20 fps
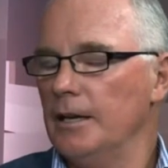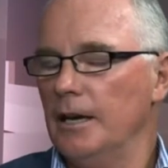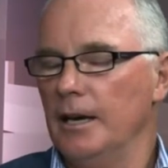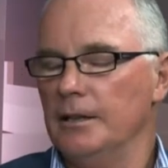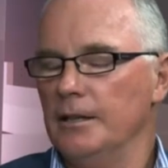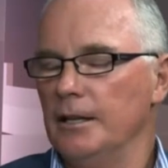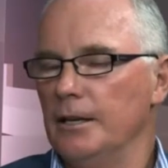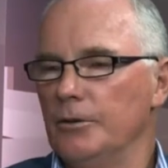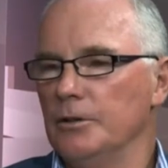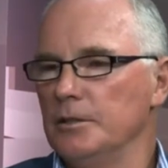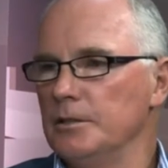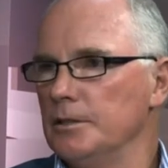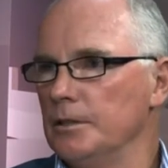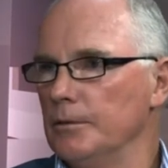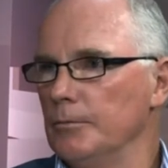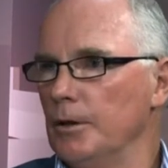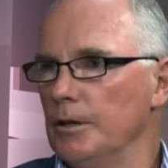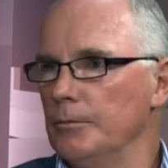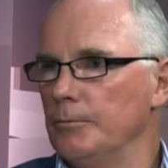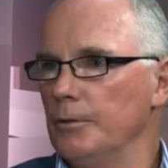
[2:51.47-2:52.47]
And there
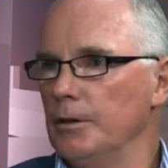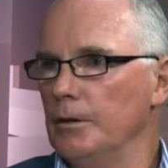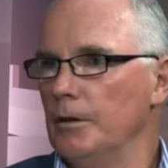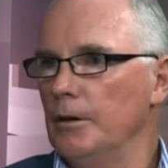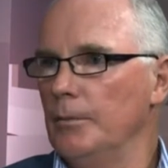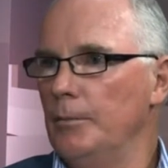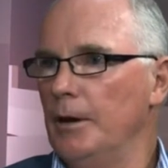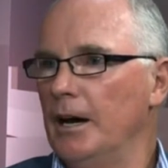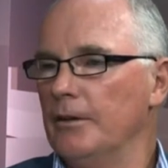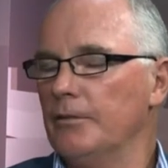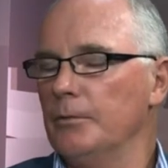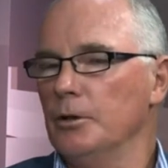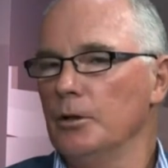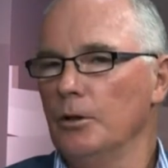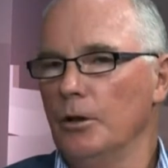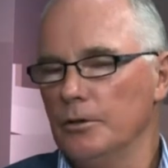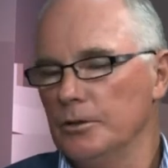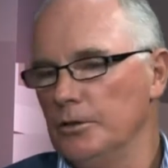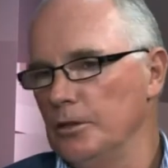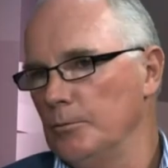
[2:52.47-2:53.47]
is, apart from the
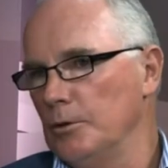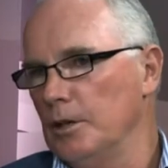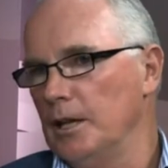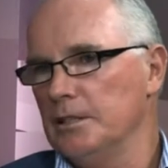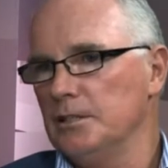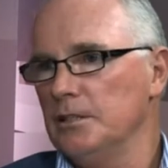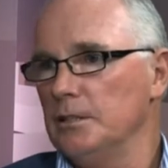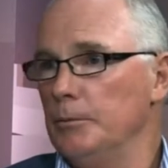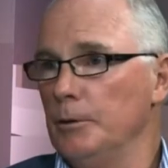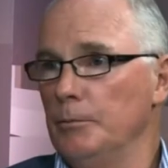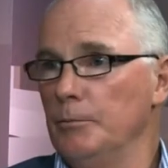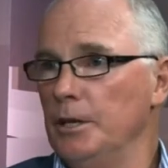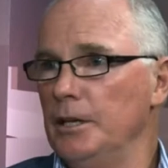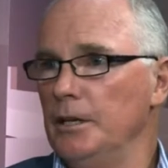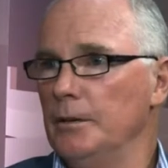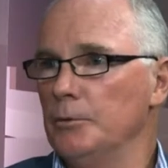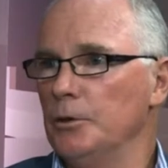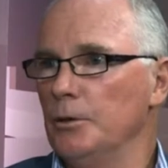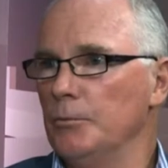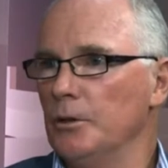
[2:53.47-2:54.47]
long-term relationship and
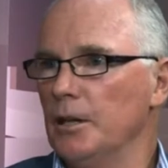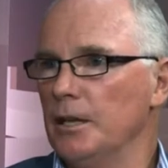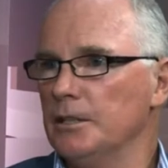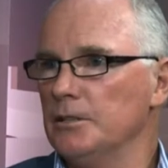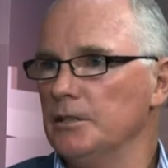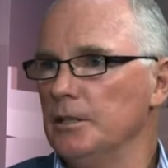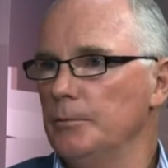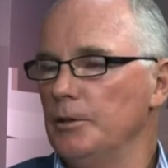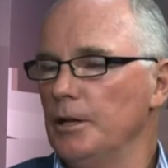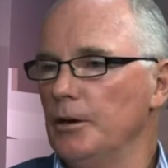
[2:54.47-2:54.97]
medium-term relationship,